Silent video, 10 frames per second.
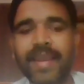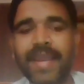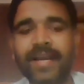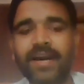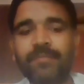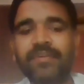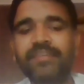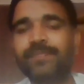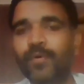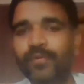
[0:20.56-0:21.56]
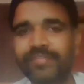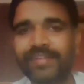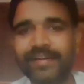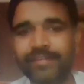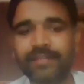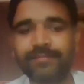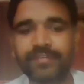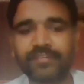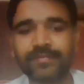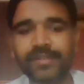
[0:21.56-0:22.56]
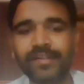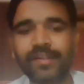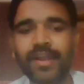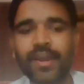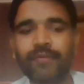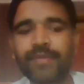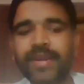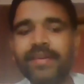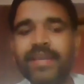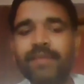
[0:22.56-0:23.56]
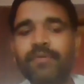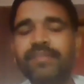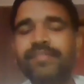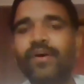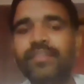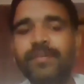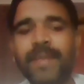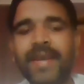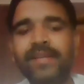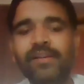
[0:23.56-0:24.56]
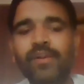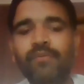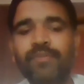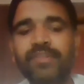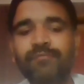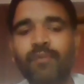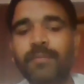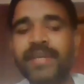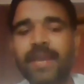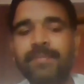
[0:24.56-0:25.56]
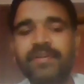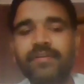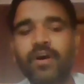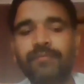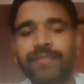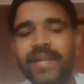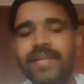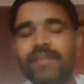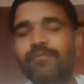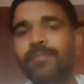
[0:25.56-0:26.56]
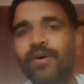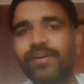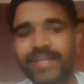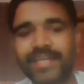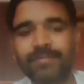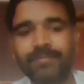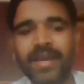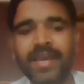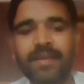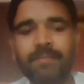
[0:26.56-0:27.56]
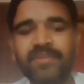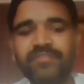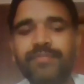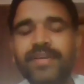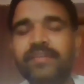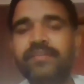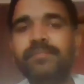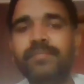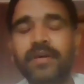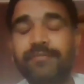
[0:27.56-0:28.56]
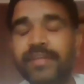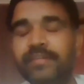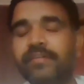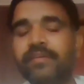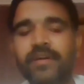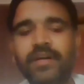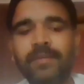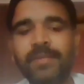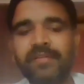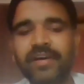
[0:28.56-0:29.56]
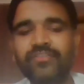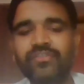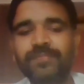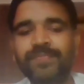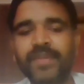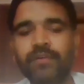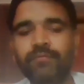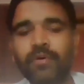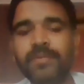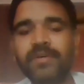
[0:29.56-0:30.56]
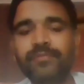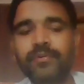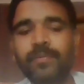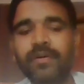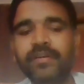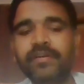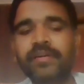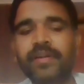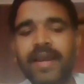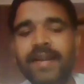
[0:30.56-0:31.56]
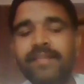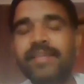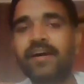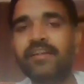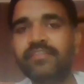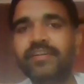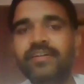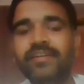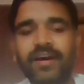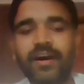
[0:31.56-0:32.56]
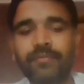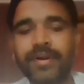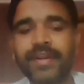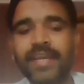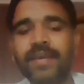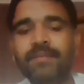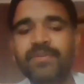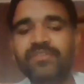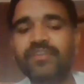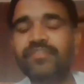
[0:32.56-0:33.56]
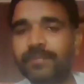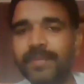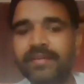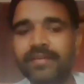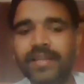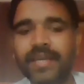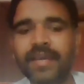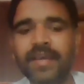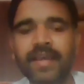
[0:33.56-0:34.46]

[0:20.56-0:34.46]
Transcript: Ekamra Sports Literary Festival, where he was on the panel with former captain of Indian football team, Mr. Victor, Victor Amalraj, former footballer and Dhyan Chand awardee, Mr. Shabbir Ali,